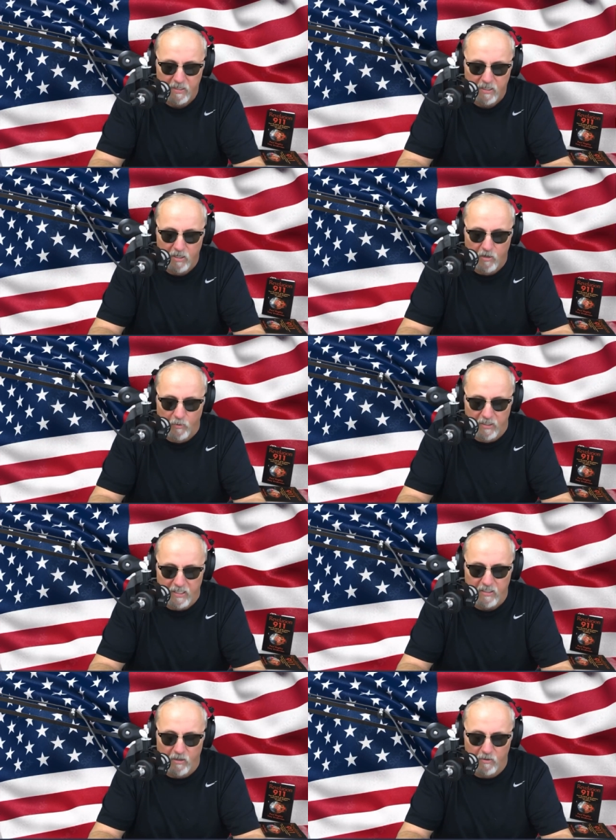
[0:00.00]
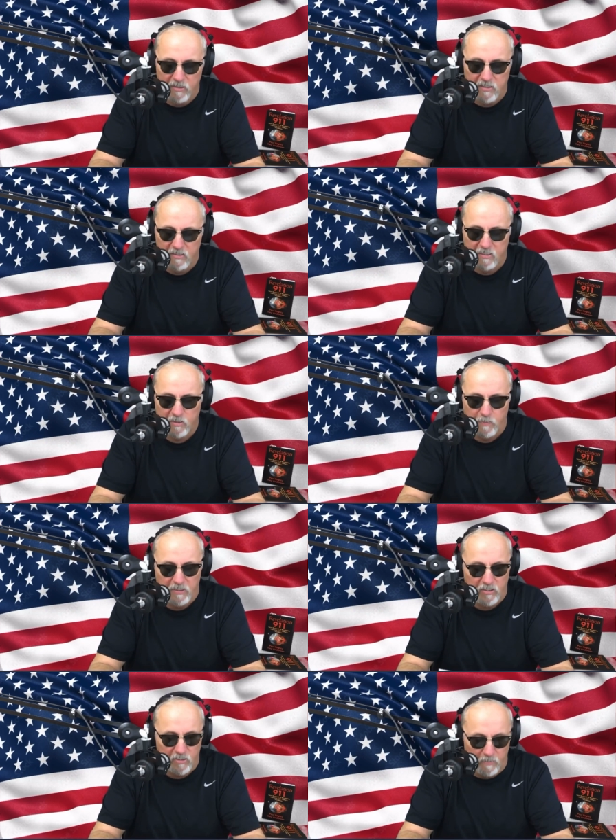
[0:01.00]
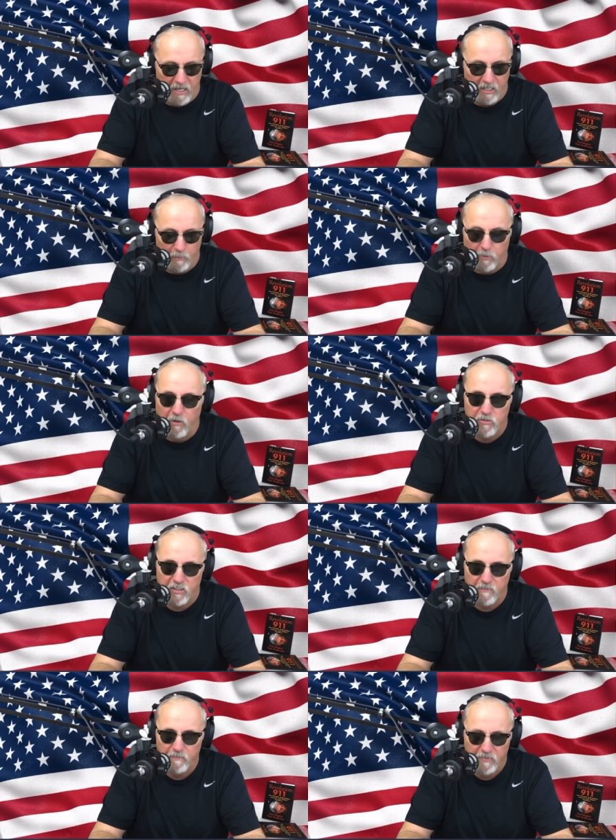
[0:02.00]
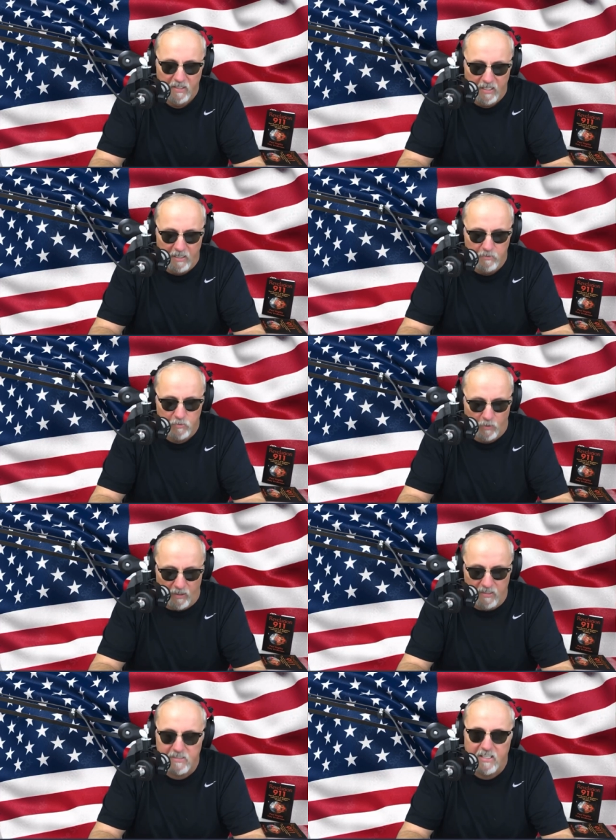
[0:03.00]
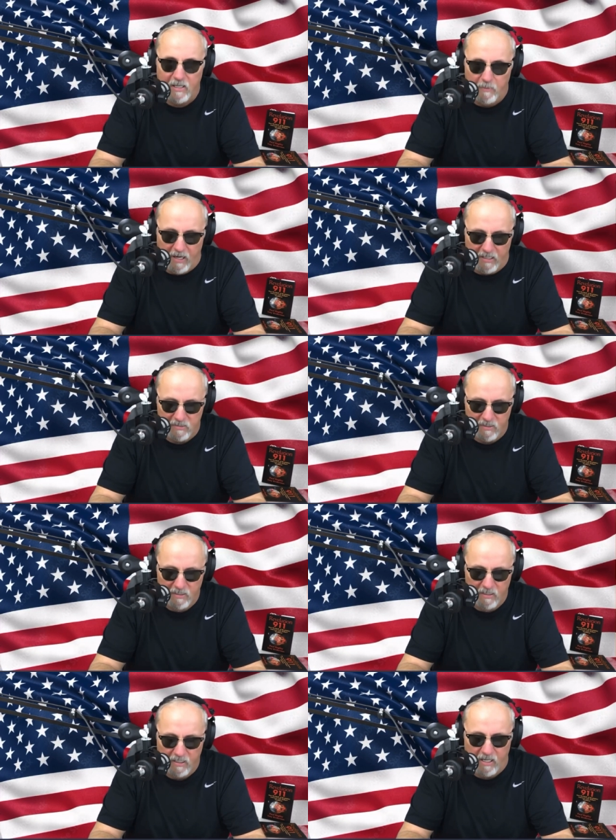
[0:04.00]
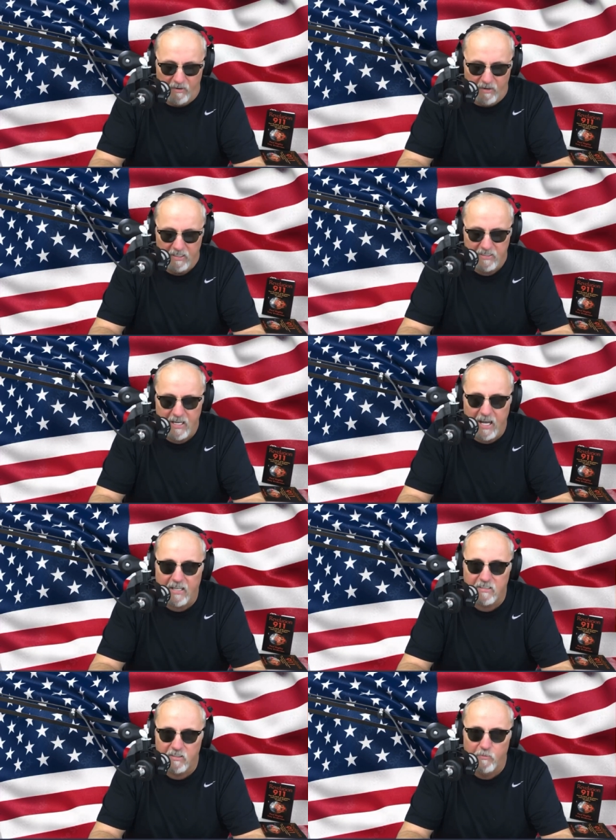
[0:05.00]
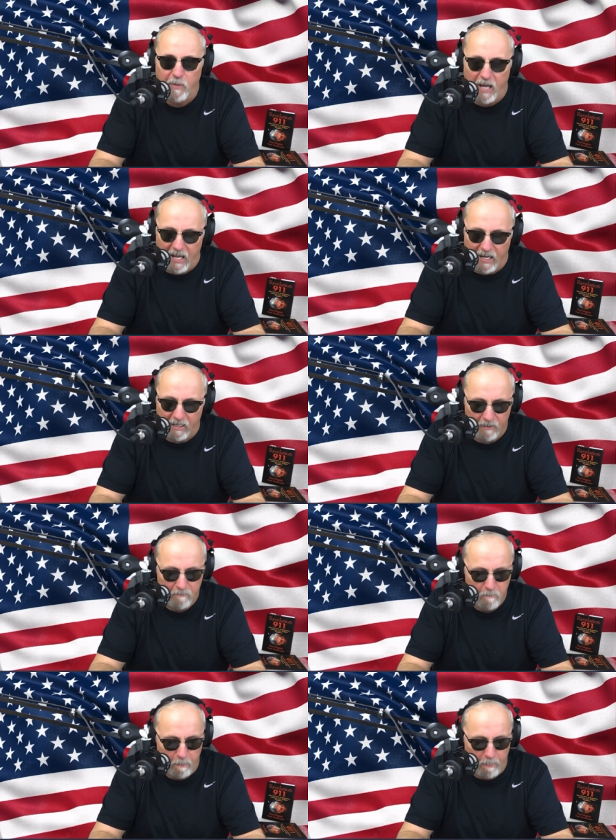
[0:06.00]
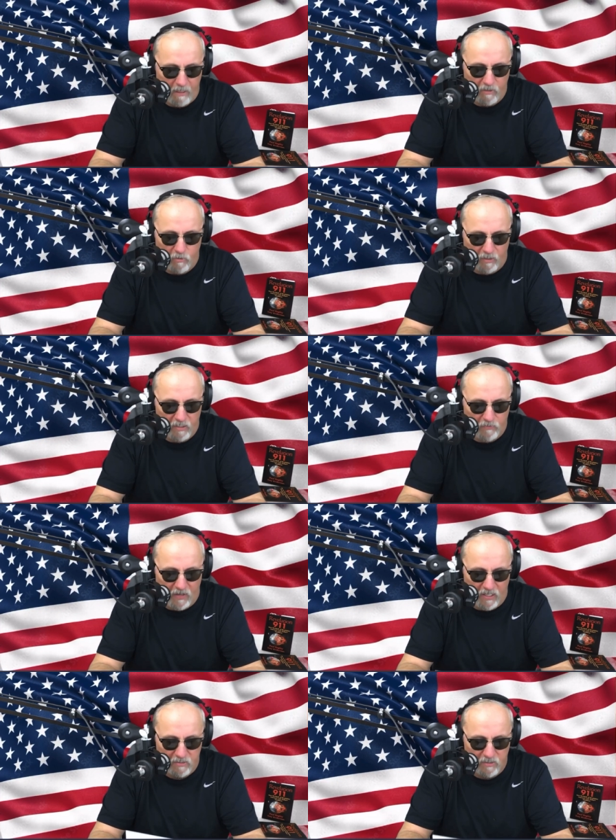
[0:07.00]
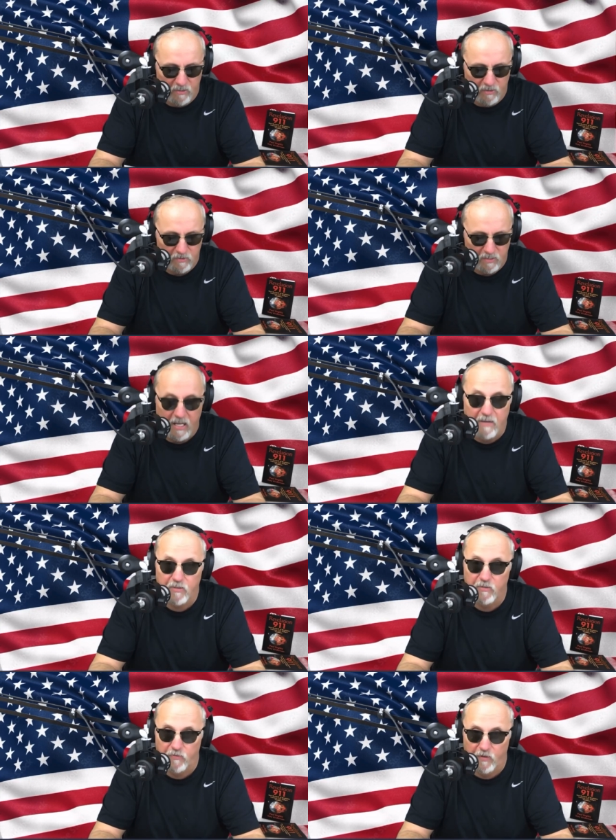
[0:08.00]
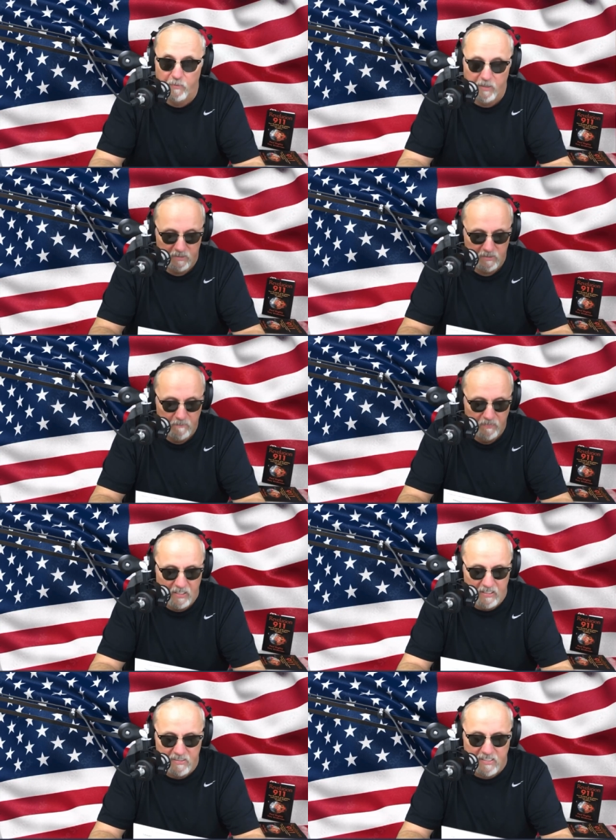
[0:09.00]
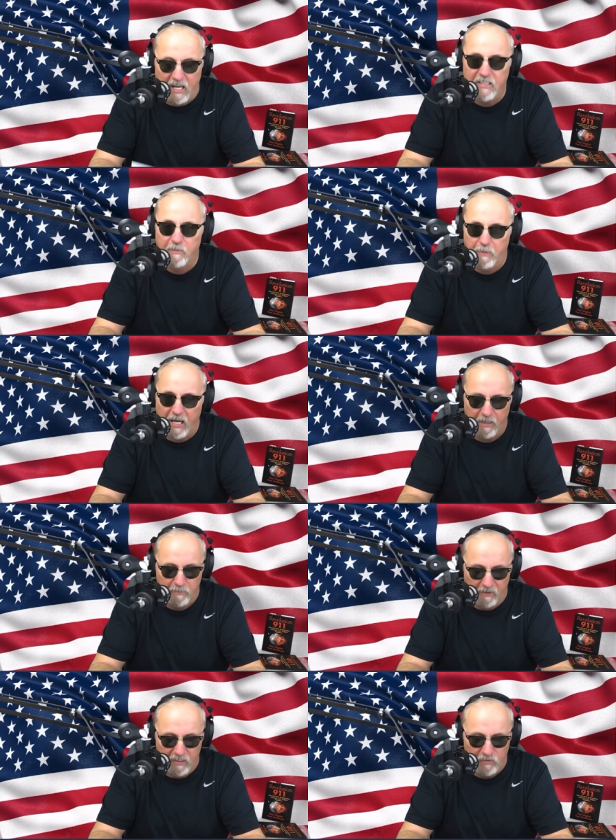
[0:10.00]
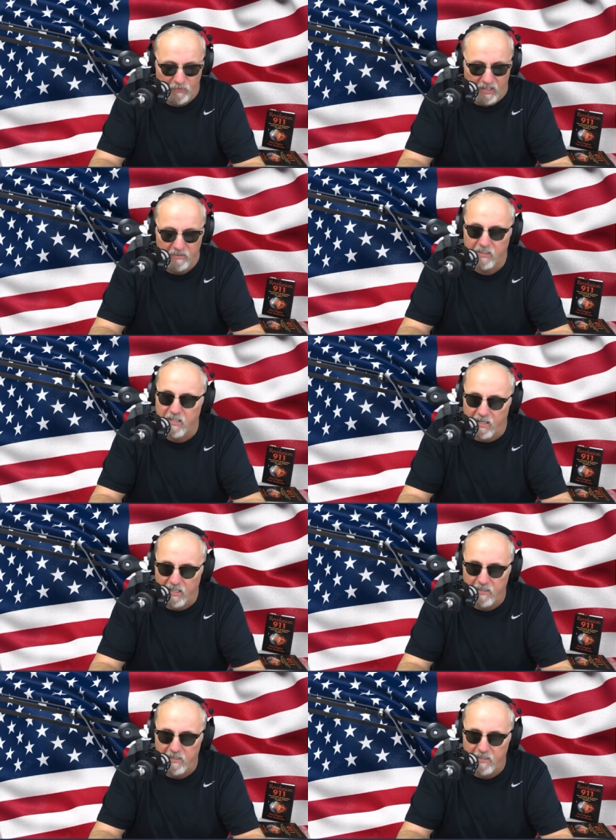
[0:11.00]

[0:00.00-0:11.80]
when they noticed a suspicious man approaching. He was wearing a ski mask, carrying a tactical bag, according to Fox News. They have confirmed this. Inside the bag, police found a gun